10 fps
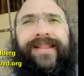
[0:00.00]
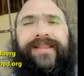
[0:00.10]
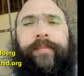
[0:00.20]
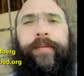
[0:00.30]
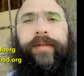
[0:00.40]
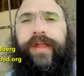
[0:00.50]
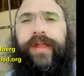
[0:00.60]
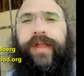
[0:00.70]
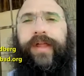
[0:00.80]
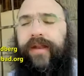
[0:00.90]
double knot
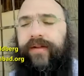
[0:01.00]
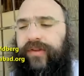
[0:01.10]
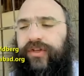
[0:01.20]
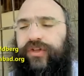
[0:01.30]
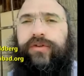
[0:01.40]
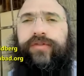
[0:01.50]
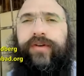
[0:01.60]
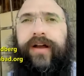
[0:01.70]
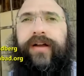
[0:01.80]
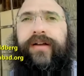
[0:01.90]
of the teshuvah
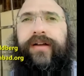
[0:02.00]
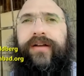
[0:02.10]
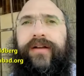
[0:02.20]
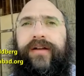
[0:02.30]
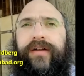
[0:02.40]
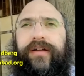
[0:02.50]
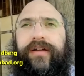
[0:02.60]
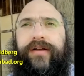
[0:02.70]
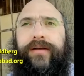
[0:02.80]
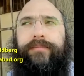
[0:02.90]

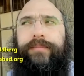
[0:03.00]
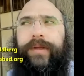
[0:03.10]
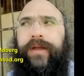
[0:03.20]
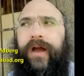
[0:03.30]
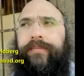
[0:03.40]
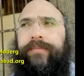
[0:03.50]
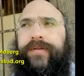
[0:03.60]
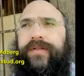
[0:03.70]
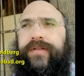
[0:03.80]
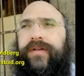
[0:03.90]

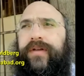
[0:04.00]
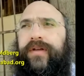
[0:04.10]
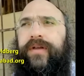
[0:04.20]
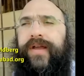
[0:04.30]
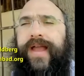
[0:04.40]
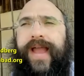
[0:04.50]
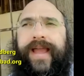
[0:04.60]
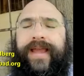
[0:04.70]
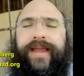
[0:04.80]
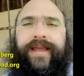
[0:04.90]
becomes
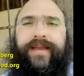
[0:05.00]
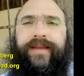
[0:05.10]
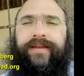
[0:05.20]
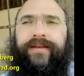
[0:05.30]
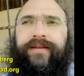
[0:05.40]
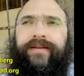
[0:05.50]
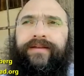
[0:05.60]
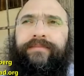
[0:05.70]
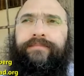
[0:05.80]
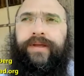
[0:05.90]
a
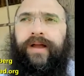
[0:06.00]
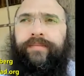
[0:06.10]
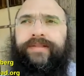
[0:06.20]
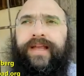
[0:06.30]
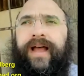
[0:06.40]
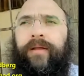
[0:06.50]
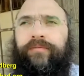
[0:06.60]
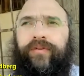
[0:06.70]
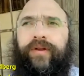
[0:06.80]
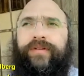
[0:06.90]
help
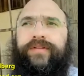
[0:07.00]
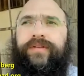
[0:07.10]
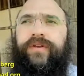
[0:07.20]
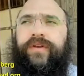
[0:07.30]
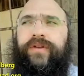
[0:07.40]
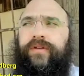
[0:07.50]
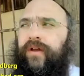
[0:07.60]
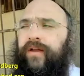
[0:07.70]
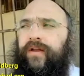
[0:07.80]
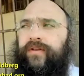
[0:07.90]
for us,
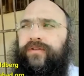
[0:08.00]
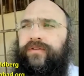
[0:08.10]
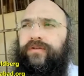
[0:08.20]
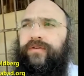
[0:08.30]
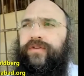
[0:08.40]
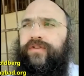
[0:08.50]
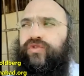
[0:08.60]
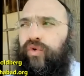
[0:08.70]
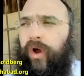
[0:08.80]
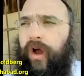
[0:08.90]

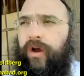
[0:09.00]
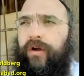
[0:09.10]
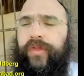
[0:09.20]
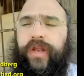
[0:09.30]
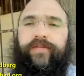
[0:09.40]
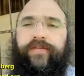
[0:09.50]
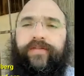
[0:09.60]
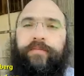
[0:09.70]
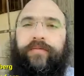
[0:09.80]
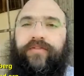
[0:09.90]
stronger than ever
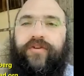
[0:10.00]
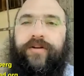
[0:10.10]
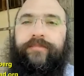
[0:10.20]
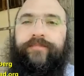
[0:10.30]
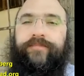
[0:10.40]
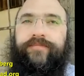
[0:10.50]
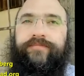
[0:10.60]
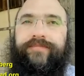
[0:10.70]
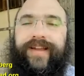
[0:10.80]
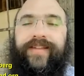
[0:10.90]
before.
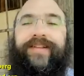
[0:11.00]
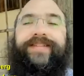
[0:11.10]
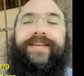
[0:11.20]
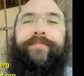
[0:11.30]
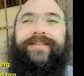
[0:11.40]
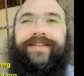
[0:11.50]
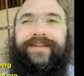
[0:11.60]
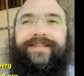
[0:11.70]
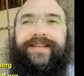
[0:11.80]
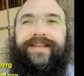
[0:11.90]
And that Tzemach
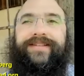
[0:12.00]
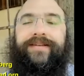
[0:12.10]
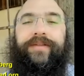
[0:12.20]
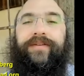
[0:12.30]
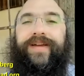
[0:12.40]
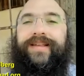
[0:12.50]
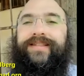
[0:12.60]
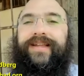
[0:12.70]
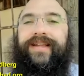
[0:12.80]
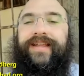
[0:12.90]
Tzedek says something
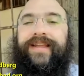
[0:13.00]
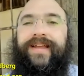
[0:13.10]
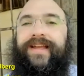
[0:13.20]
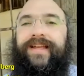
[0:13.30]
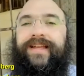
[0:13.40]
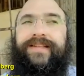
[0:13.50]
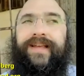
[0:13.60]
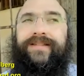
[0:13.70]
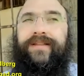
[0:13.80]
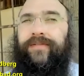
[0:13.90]
fascinating. He
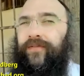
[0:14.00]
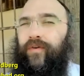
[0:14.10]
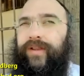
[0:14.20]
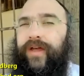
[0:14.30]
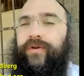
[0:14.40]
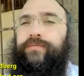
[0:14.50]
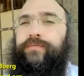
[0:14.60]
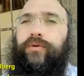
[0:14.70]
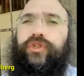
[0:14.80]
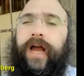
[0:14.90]
says the four letters
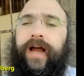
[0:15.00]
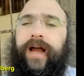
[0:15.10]
busha,